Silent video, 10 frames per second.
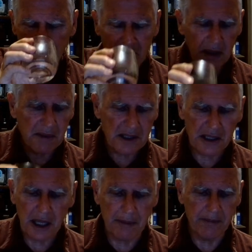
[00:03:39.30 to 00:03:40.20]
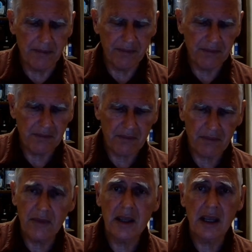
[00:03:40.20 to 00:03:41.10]
Having said that,
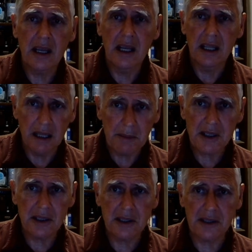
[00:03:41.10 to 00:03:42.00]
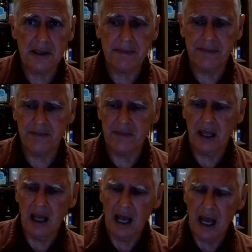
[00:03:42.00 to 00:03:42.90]
let me say this.
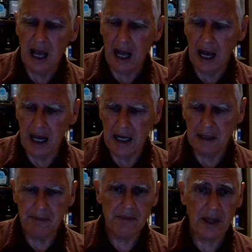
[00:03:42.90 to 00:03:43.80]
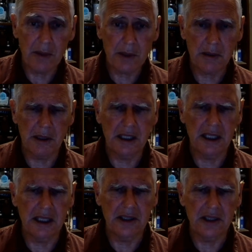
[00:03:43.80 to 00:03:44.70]
They recommend it
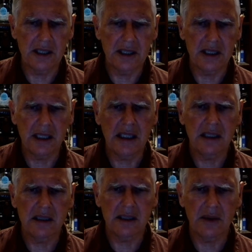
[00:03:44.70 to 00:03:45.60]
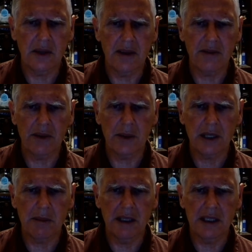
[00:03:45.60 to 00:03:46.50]
in a G&T. There are 3
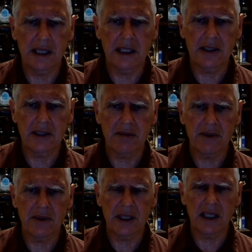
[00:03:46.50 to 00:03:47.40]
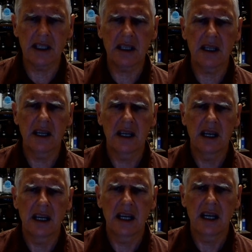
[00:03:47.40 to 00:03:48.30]
recommendations for drinking.
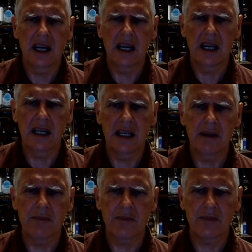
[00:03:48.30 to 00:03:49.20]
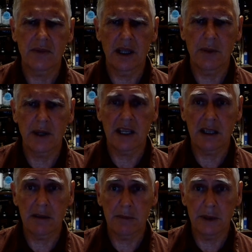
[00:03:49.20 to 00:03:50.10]
They're
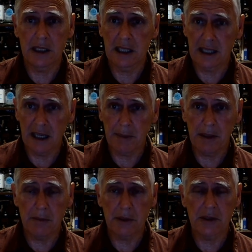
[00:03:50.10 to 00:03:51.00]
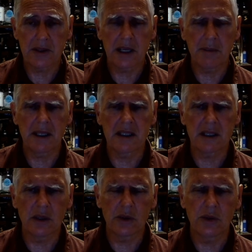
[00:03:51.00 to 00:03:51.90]
recommending cuppy because cuppy is
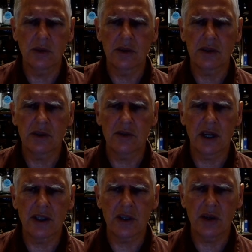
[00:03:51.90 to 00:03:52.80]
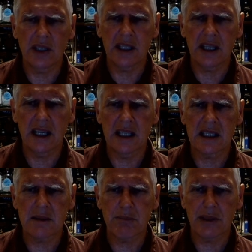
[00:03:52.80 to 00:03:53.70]
local, dry tonic and a
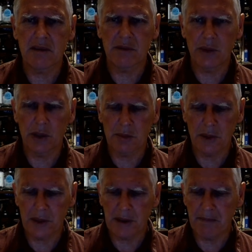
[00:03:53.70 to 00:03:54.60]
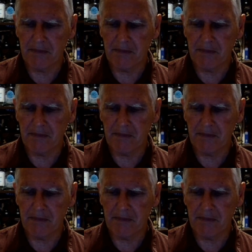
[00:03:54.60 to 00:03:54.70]
sprig of rosemary.